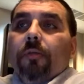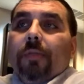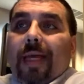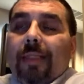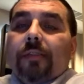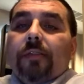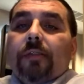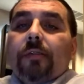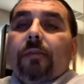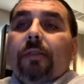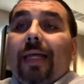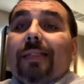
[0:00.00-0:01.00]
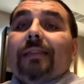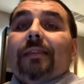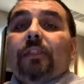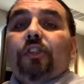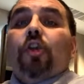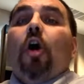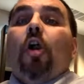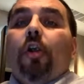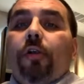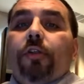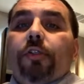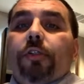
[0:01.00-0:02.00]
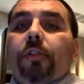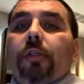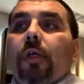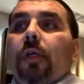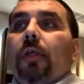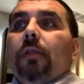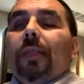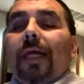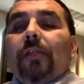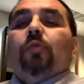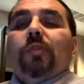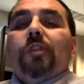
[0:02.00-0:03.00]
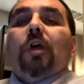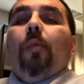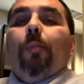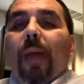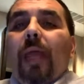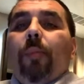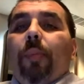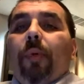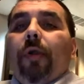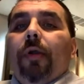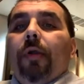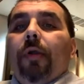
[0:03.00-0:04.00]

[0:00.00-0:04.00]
That's the charge. That's what's on paper.